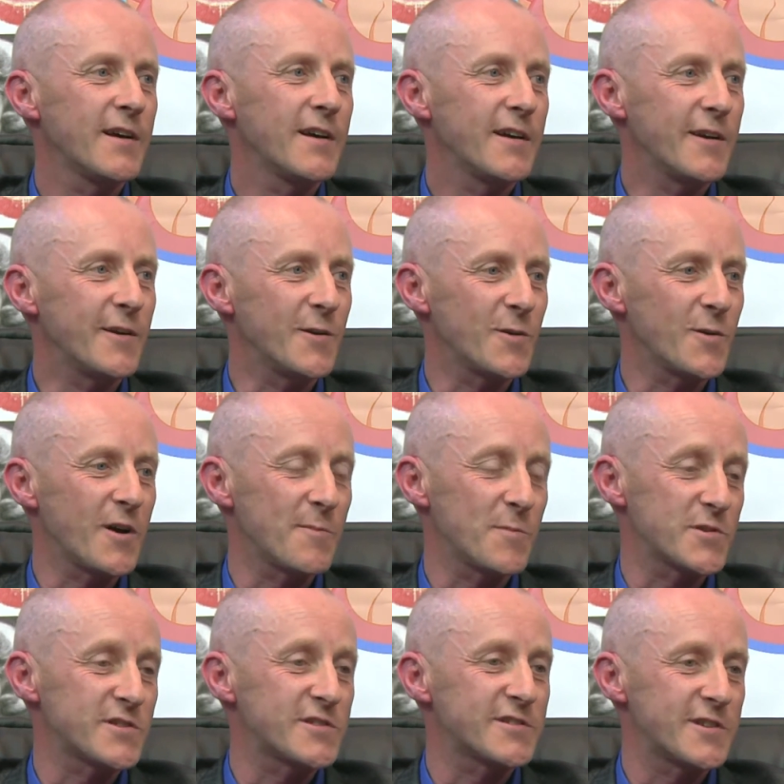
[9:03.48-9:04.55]
you know,
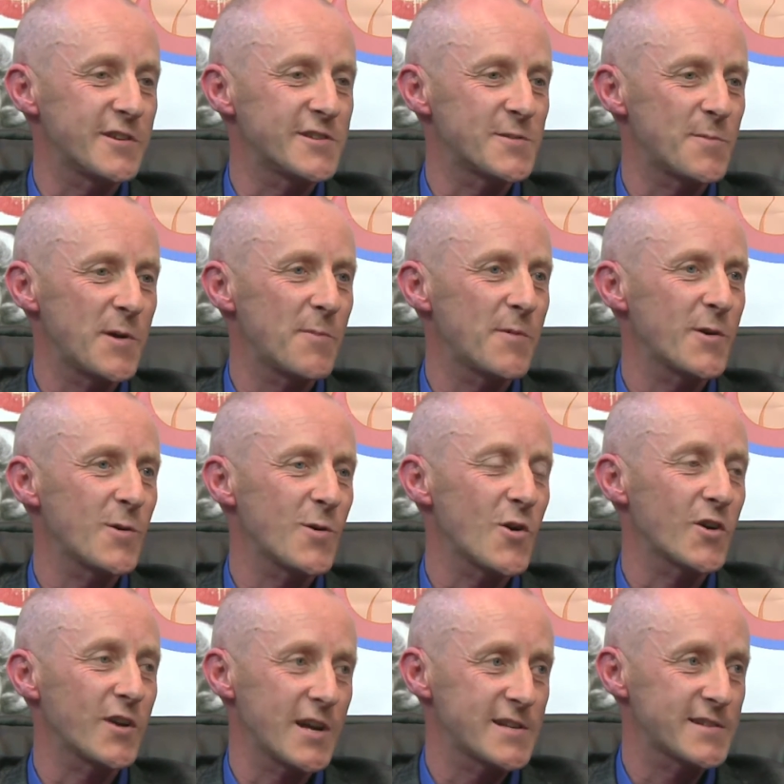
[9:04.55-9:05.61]
but it's the people who
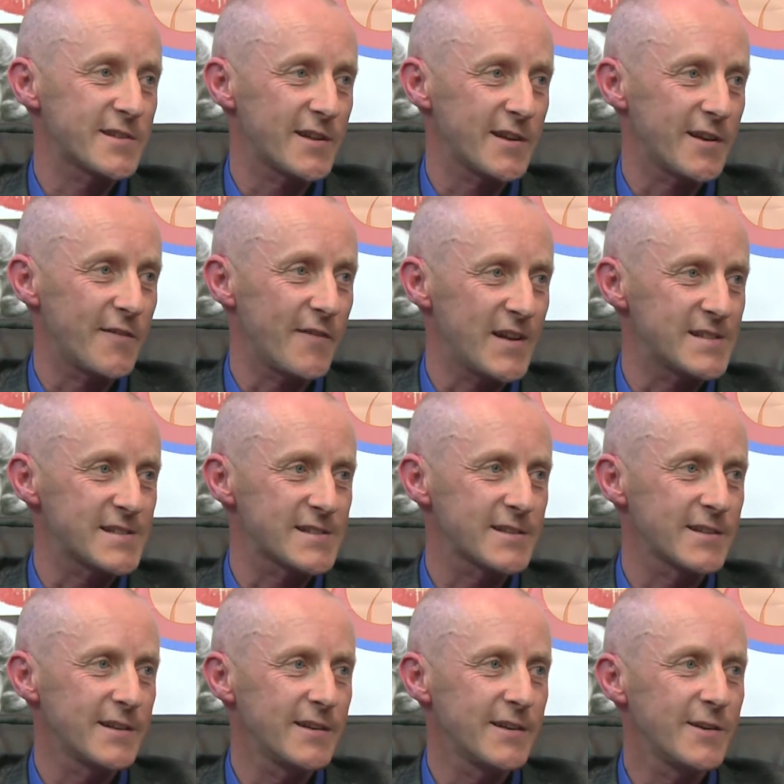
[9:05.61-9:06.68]
organise the events.
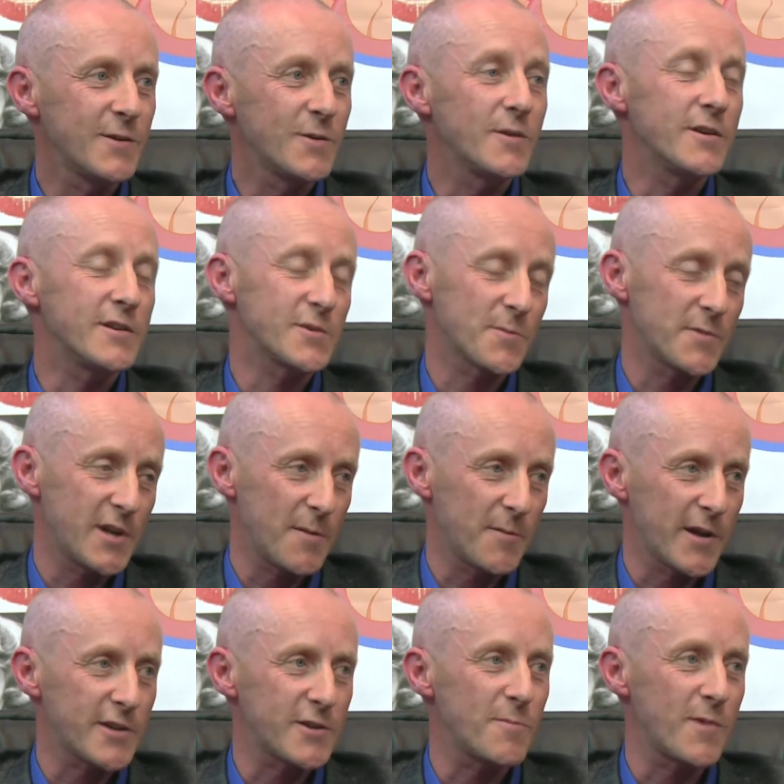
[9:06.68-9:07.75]
It's up to them to
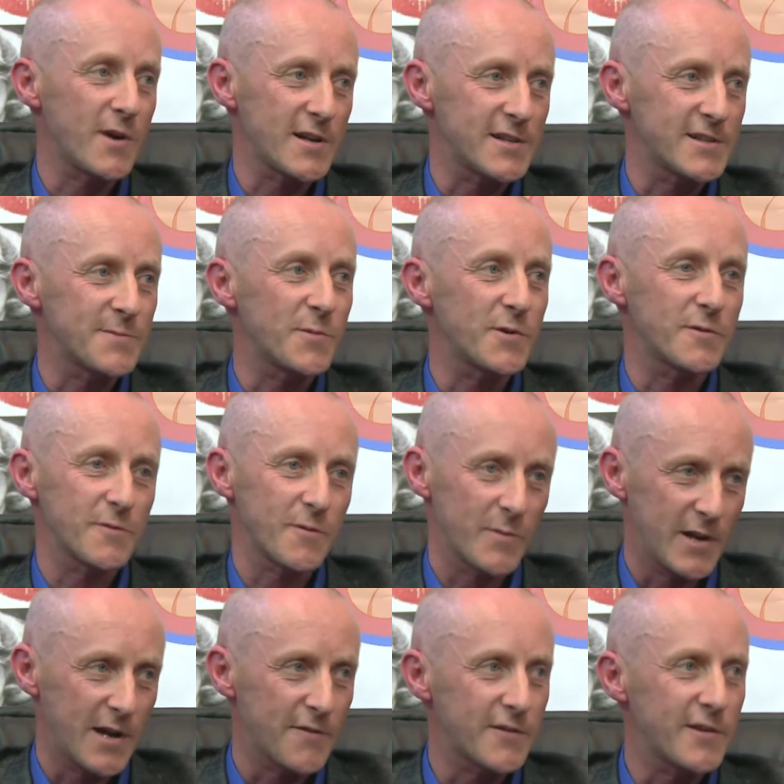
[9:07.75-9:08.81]
get the models, but
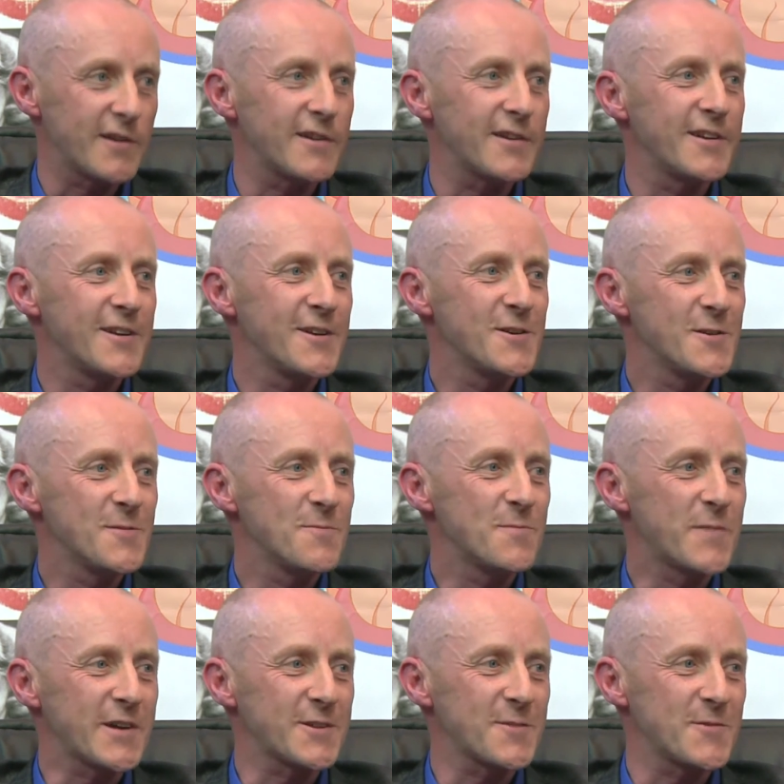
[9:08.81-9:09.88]
we'll have to
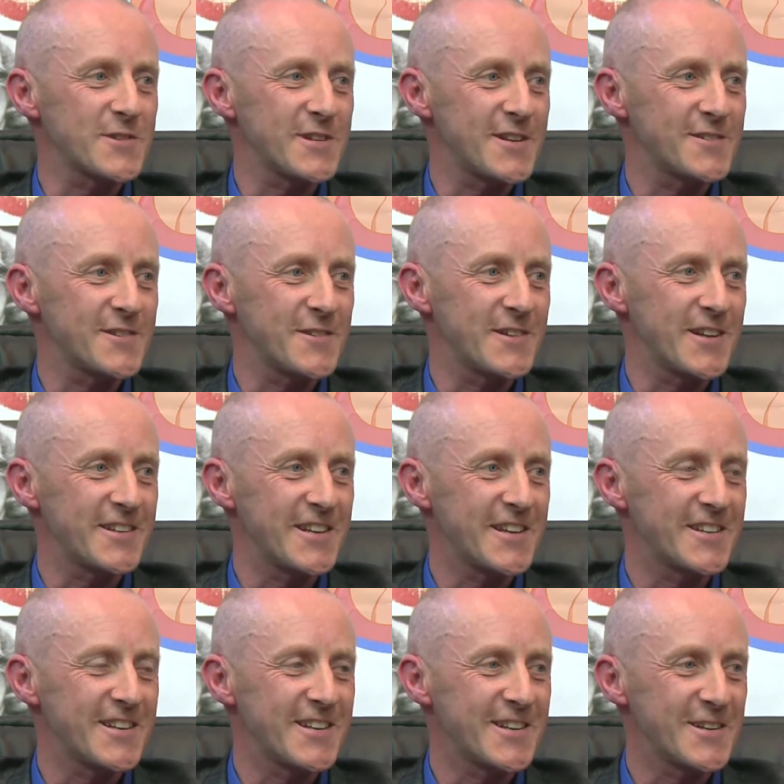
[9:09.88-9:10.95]
pick them ourselves at the end
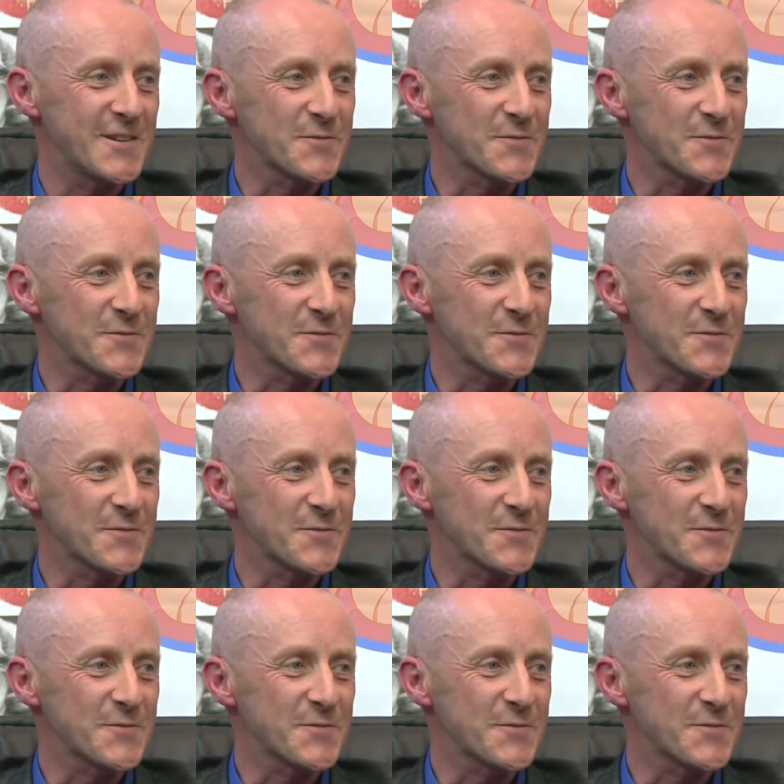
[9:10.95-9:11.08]
of the day.